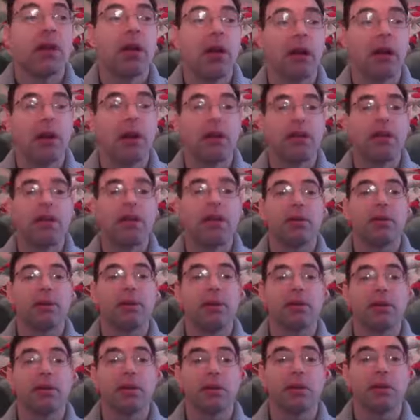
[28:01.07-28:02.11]
decrease
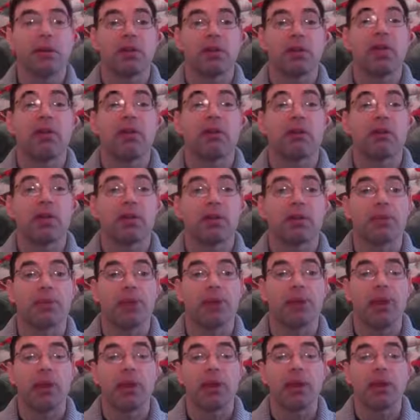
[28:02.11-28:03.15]
zinc absorption in
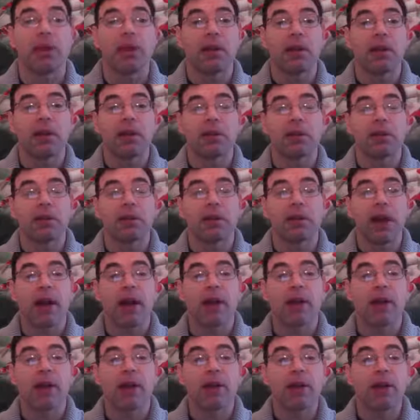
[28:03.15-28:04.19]
the intestinal tract.
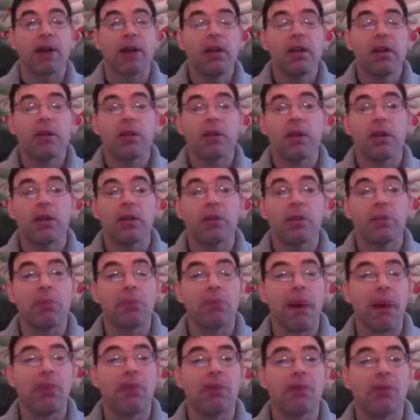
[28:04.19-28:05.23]
So proper
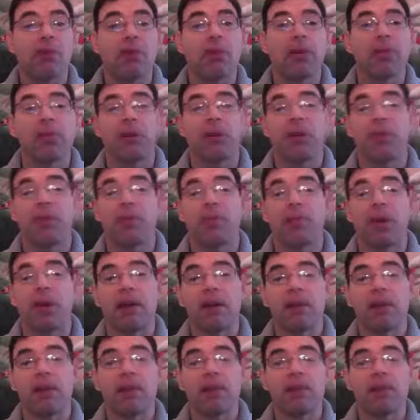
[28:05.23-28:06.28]
sleep is major
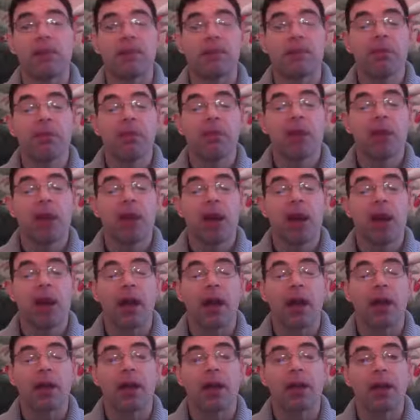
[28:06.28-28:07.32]
in
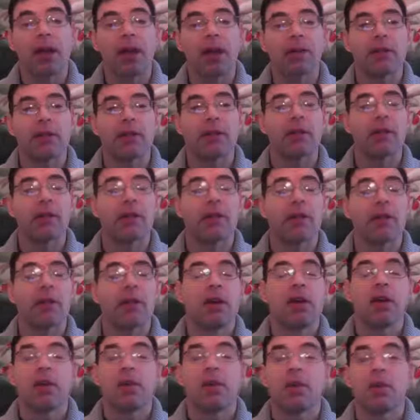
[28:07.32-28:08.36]
cases.
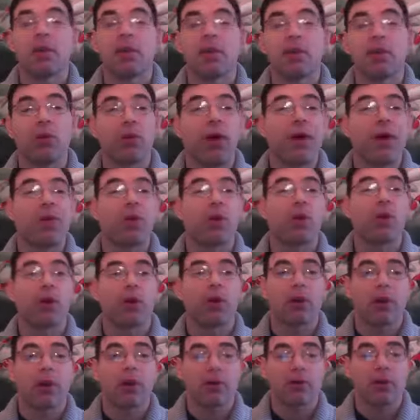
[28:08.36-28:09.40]
So you would have to work on
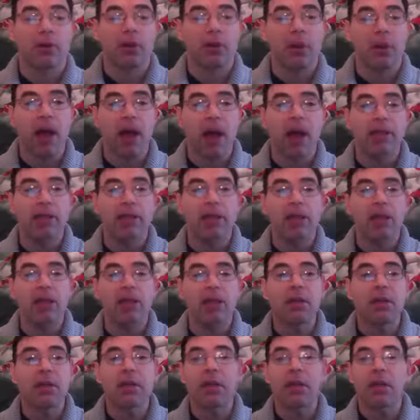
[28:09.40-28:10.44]
sleep hygiene
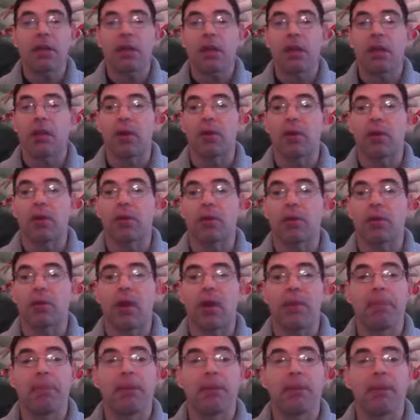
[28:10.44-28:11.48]
in order to
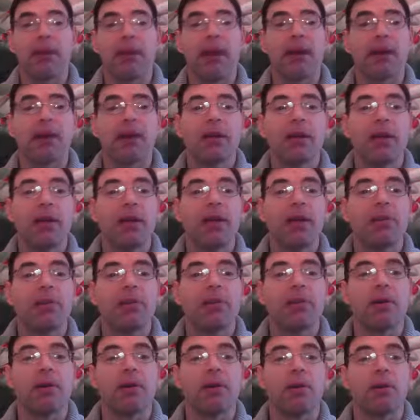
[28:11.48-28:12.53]
accomplish that,
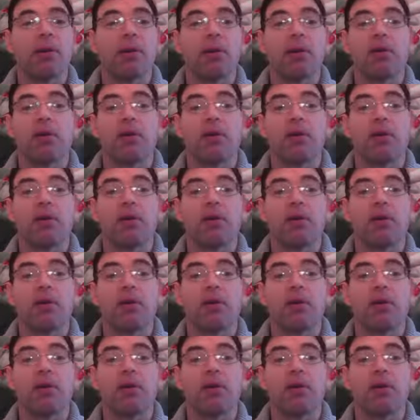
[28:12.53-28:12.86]
because the